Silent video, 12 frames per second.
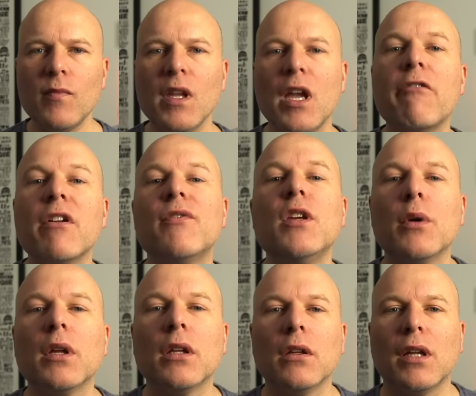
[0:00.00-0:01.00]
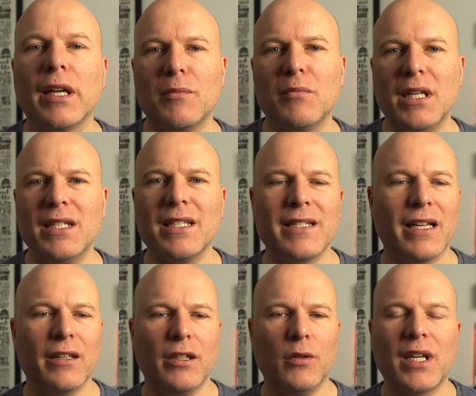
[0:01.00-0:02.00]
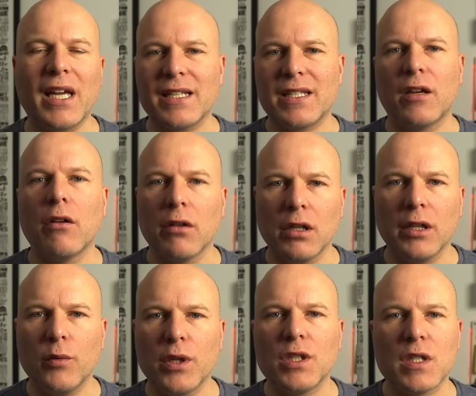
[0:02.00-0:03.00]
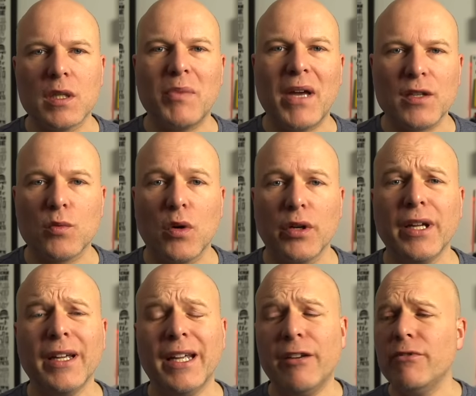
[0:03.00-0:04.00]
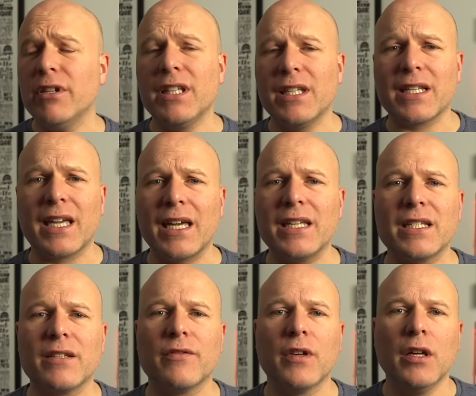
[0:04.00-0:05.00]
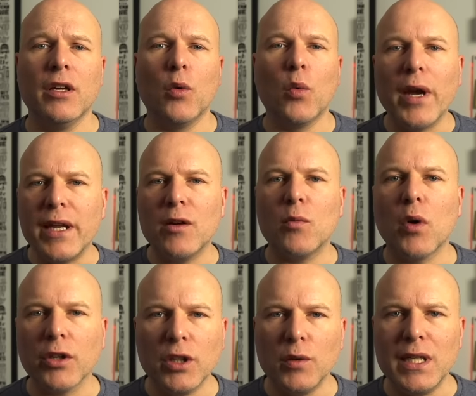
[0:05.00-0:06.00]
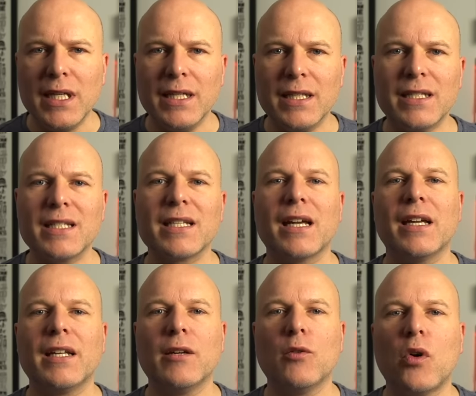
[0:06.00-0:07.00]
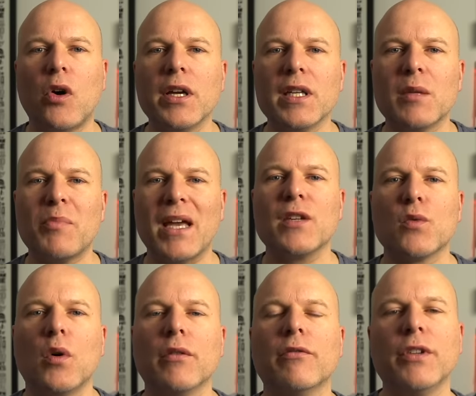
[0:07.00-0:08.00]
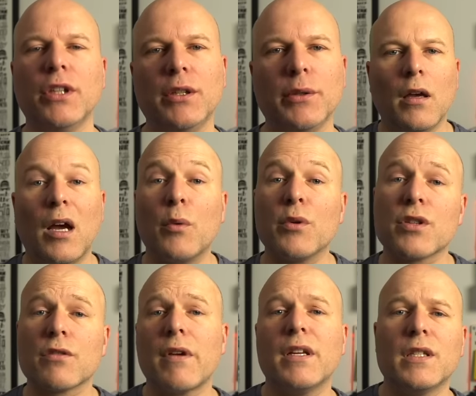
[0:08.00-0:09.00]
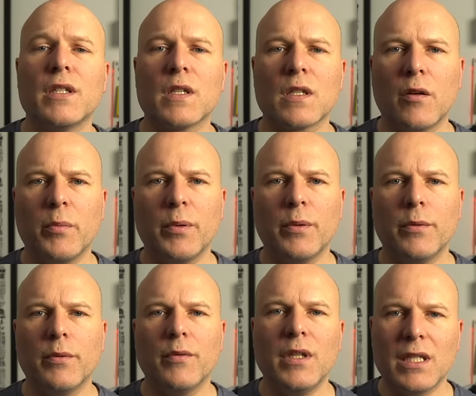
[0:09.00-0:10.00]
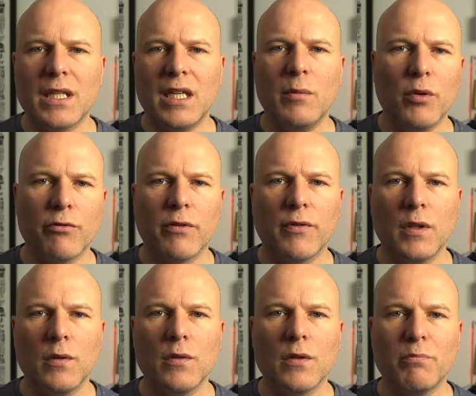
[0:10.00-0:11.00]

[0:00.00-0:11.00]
a reviewer like me to tell you categorically which is the best one. It really is a case of weighing up what you need and deciding what is the best one for you. I was threatening to stop these keyboard reviews,